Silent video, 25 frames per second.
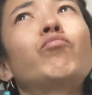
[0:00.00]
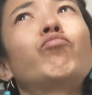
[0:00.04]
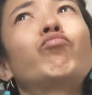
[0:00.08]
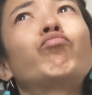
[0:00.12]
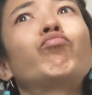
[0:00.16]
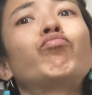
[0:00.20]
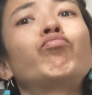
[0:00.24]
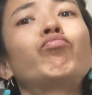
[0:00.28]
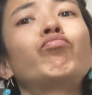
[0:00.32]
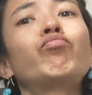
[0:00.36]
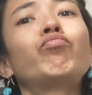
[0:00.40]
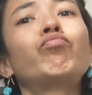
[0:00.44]

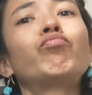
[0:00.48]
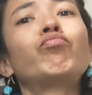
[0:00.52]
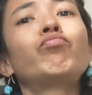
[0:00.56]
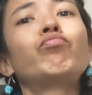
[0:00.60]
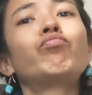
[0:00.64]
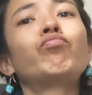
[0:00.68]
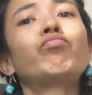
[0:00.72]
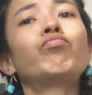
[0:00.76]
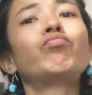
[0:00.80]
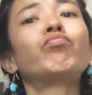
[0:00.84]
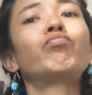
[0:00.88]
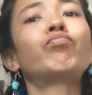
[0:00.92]

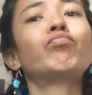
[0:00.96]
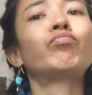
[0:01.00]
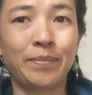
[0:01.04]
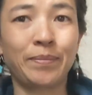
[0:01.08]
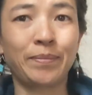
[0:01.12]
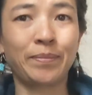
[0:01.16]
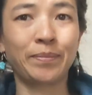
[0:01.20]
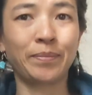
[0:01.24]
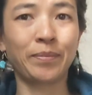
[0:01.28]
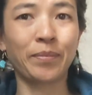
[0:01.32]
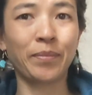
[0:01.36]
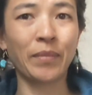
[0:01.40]

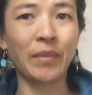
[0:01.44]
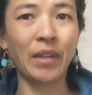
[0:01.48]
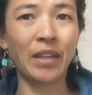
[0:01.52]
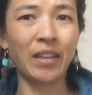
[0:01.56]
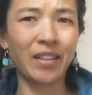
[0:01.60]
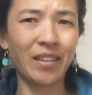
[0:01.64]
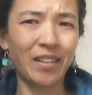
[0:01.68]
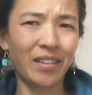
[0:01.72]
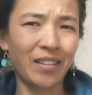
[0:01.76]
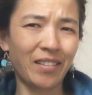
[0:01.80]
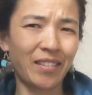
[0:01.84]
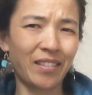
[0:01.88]

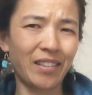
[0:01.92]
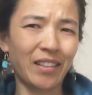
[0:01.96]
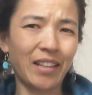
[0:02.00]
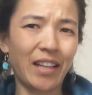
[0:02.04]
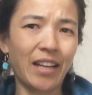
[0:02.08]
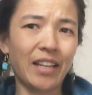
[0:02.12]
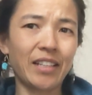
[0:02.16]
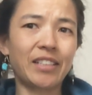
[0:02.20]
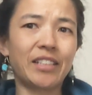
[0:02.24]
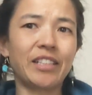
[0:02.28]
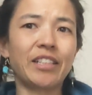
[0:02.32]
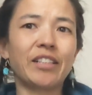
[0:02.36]
the
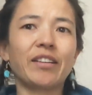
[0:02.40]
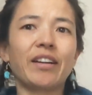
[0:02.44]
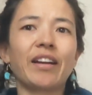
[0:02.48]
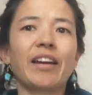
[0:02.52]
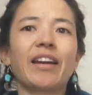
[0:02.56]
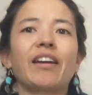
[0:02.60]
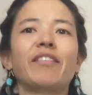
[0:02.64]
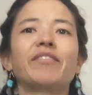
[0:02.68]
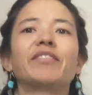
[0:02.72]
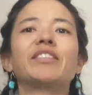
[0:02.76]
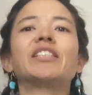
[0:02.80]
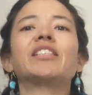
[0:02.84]
last year I
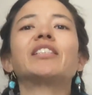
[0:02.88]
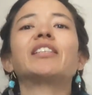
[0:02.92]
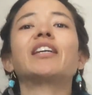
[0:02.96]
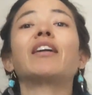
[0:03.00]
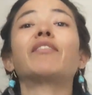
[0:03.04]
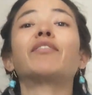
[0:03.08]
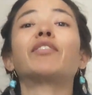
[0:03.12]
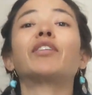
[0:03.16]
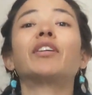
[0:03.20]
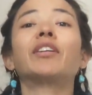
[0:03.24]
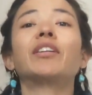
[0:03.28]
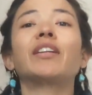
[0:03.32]
have
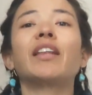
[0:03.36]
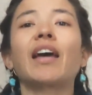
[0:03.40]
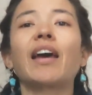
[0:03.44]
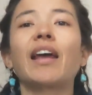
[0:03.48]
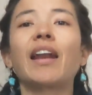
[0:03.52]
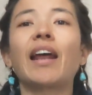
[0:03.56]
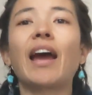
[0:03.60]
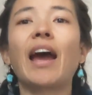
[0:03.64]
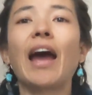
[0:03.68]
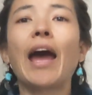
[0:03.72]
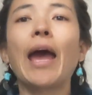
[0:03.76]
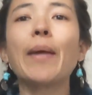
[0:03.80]
discovered
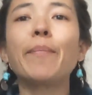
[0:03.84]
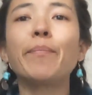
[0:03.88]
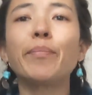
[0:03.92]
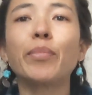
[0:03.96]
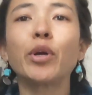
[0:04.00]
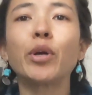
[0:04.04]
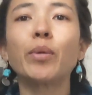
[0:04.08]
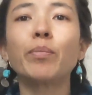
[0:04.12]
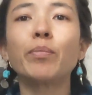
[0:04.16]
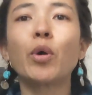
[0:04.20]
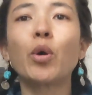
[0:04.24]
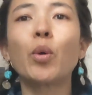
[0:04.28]
that
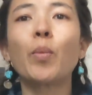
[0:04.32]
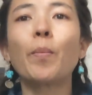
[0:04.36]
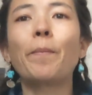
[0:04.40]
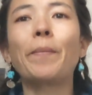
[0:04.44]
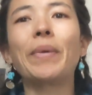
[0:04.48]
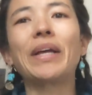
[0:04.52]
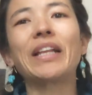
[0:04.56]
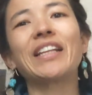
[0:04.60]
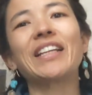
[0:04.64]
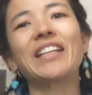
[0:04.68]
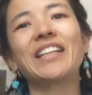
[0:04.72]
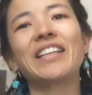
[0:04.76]

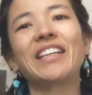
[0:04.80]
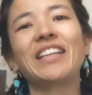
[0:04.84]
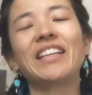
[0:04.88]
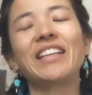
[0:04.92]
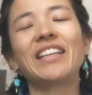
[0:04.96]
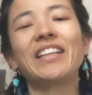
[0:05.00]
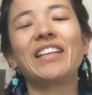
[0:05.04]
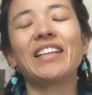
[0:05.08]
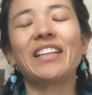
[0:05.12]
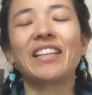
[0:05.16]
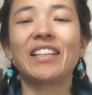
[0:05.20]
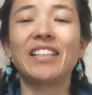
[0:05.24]

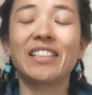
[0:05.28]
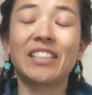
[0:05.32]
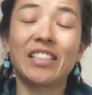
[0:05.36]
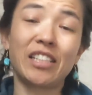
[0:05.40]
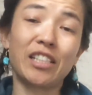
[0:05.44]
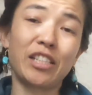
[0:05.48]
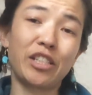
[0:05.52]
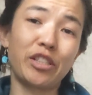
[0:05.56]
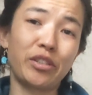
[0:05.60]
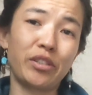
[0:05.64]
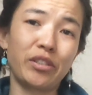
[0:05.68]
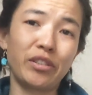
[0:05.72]
hypermobility is
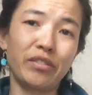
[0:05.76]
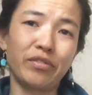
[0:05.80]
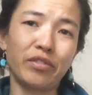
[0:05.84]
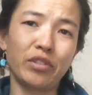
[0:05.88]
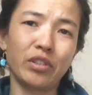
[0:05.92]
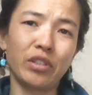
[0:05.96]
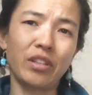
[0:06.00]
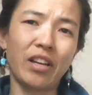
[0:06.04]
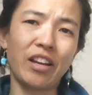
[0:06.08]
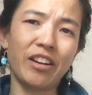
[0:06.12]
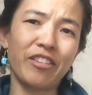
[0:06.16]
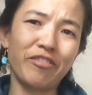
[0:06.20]
an issue for
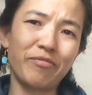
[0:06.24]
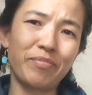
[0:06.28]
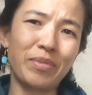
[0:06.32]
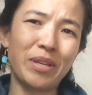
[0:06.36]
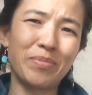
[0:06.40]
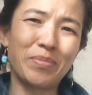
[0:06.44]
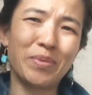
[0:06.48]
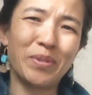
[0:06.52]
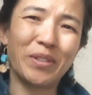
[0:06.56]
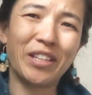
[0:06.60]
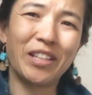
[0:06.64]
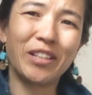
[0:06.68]
a lot of
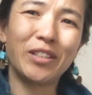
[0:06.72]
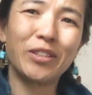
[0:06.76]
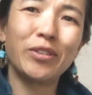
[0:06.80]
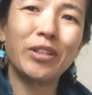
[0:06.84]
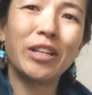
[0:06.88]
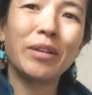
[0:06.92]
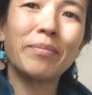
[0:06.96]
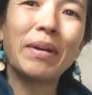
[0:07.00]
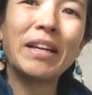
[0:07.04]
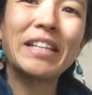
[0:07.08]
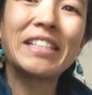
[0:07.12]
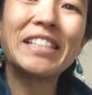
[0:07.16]
people,
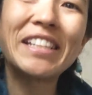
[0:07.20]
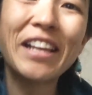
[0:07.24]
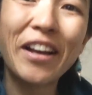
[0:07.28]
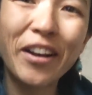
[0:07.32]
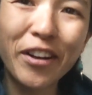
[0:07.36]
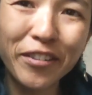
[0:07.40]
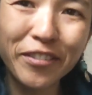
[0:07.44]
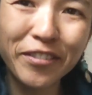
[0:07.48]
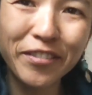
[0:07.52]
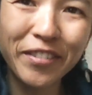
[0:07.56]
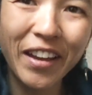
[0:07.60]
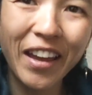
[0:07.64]
including
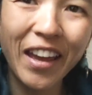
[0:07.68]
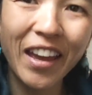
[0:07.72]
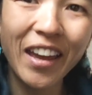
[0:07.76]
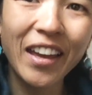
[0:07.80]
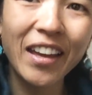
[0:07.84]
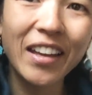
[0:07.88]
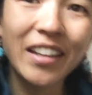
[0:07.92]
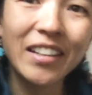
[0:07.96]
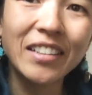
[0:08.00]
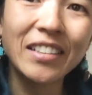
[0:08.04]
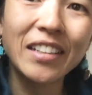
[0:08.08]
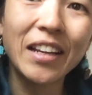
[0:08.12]
myself.
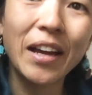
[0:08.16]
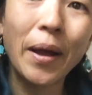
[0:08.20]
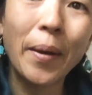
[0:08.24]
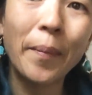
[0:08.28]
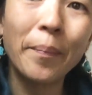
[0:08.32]
And